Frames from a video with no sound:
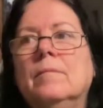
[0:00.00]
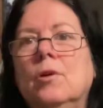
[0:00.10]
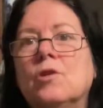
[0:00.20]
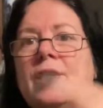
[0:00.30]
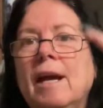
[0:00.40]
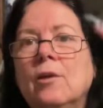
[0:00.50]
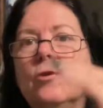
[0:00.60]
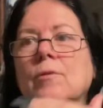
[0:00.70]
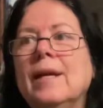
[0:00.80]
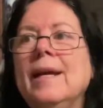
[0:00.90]

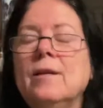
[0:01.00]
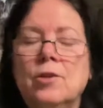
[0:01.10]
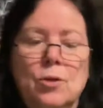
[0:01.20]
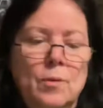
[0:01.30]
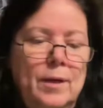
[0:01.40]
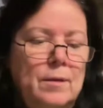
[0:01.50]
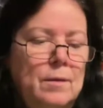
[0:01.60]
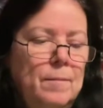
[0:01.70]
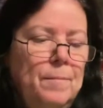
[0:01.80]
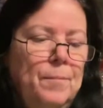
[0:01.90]
scheduled into it.
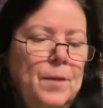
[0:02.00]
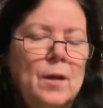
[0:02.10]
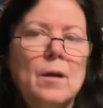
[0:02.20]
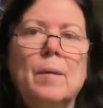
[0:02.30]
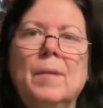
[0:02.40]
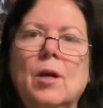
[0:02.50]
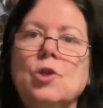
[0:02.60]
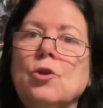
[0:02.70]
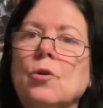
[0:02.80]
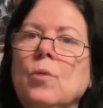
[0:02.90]
I'm not
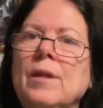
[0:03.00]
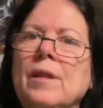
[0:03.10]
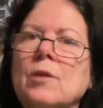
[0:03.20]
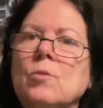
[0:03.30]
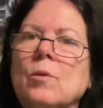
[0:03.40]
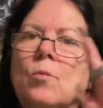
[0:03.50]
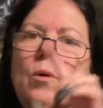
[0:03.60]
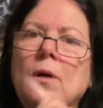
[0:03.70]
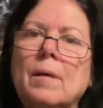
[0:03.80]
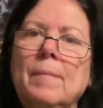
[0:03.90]
sure when this one will
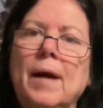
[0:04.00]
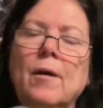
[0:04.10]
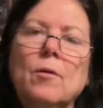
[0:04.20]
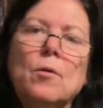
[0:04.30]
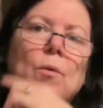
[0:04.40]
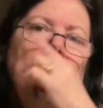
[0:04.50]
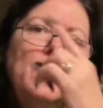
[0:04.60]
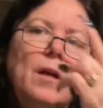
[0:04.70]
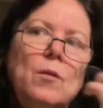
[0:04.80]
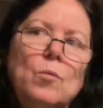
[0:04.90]
come out or when
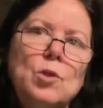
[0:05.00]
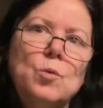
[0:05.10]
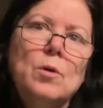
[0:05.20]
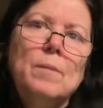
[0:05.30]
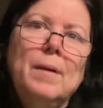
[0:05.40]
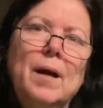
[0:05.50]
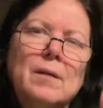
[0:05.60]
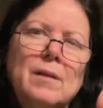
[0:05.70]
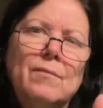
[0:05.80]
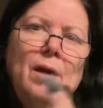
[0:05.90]
the other ones will come out,
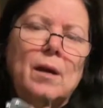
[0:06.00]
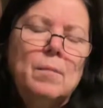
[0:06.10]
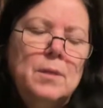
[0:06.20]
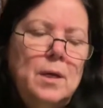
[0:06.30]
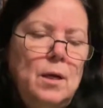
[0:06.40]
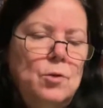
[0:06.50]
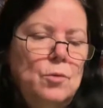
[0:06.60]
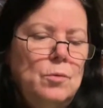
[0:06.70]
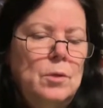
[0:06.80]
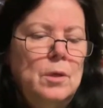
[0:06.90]
because I've got them scheduled.